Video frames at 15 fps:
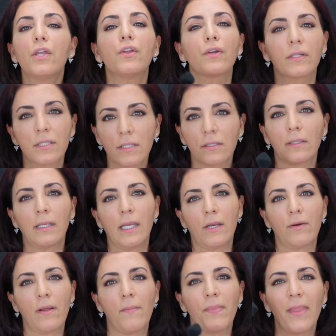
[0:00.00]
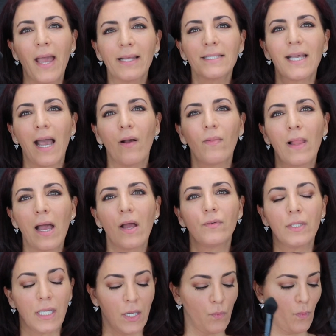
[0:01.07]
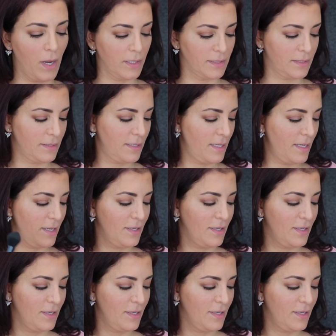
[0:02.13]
you could still hear him. That's how loud he was.